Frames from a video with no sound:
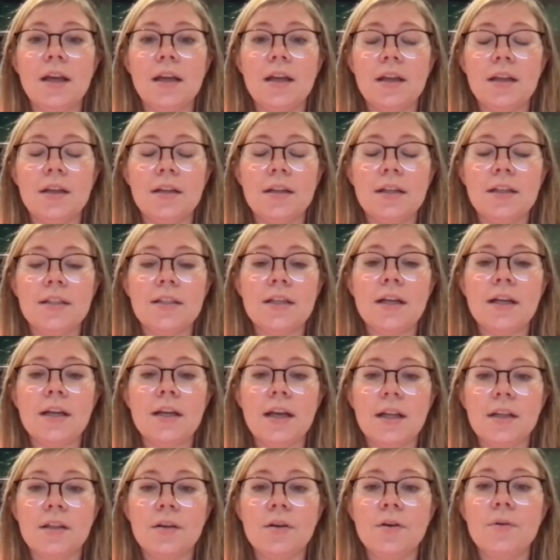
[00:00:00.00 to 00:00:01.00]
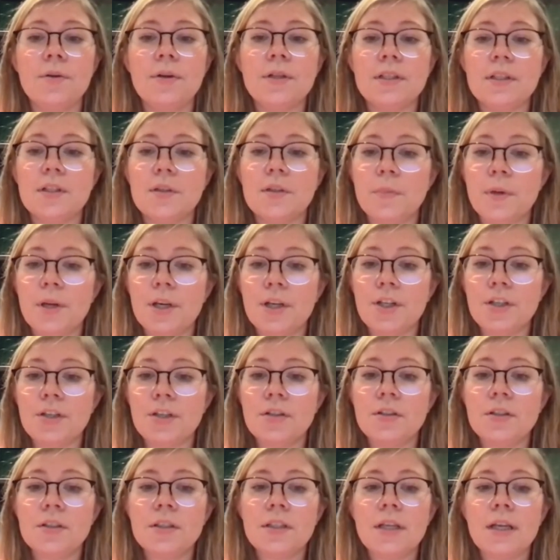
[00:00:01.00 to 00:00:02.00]
nasal NO in these
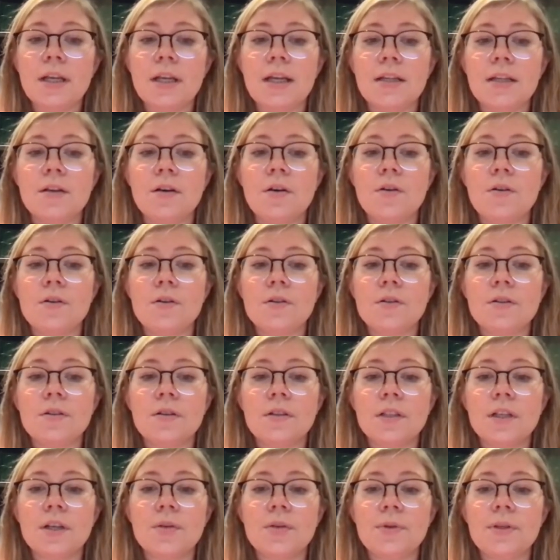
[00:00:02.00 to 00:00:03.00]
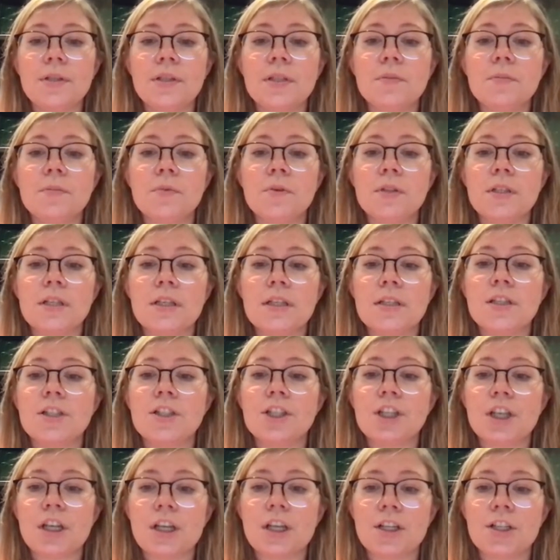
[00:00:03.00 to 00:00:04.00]
patients, and also there is modest
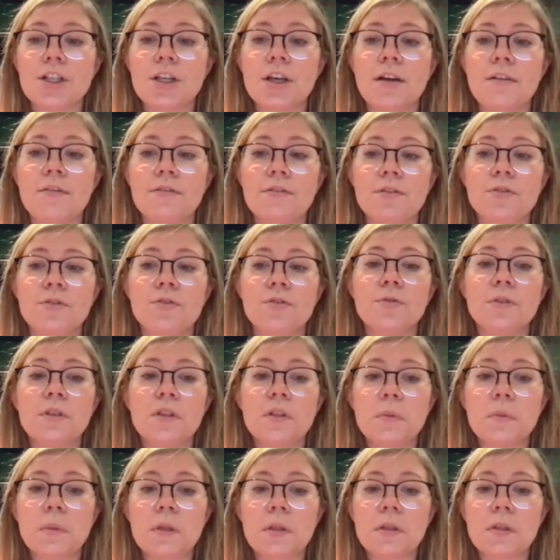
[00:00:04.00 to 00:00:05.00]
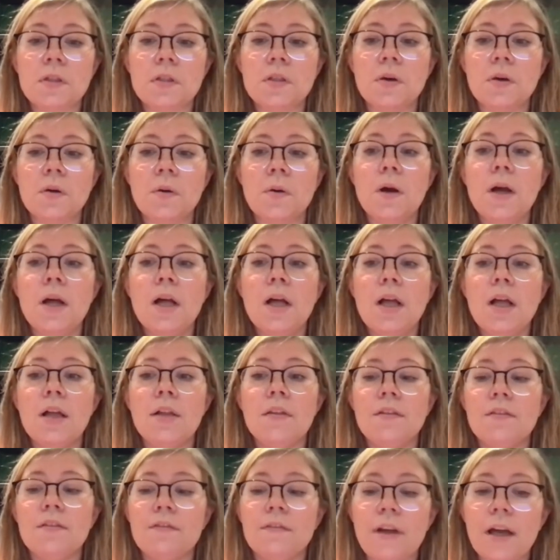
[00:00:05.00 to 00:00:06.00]
change after treatment. So
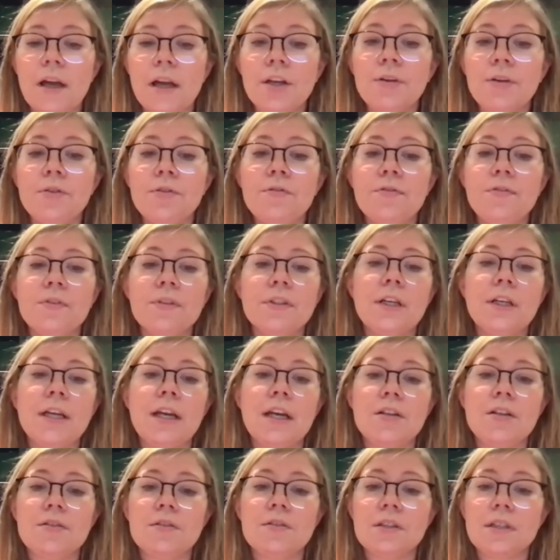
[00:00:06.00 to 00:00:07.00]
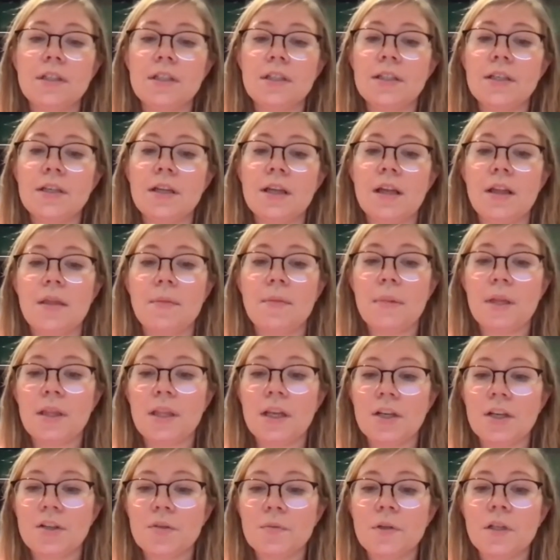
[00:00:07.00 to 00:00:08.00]
the value for diagnosis and
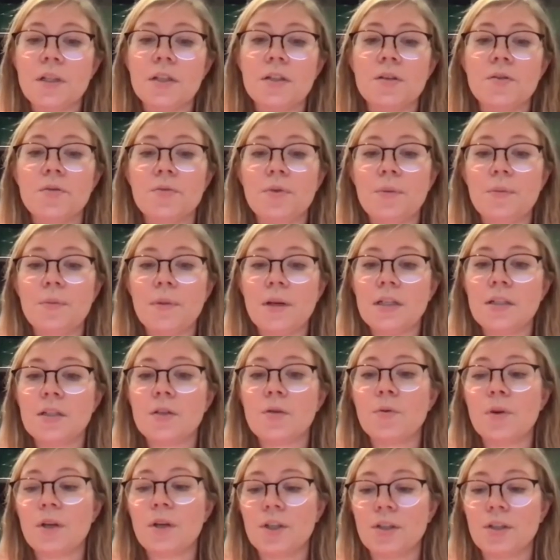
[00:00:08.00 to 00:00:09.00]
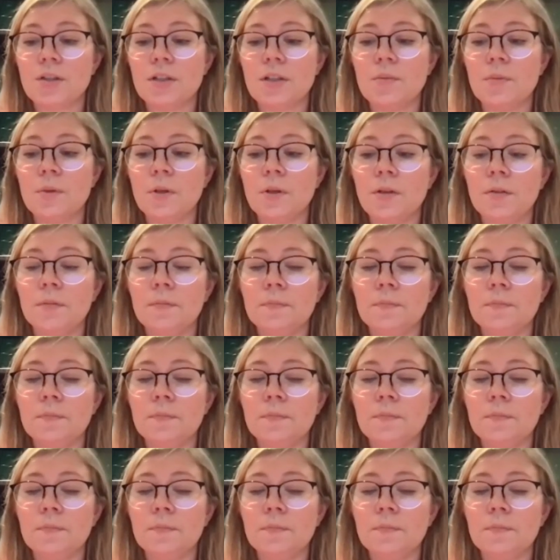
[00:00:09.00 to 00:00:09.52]
management remains questionable.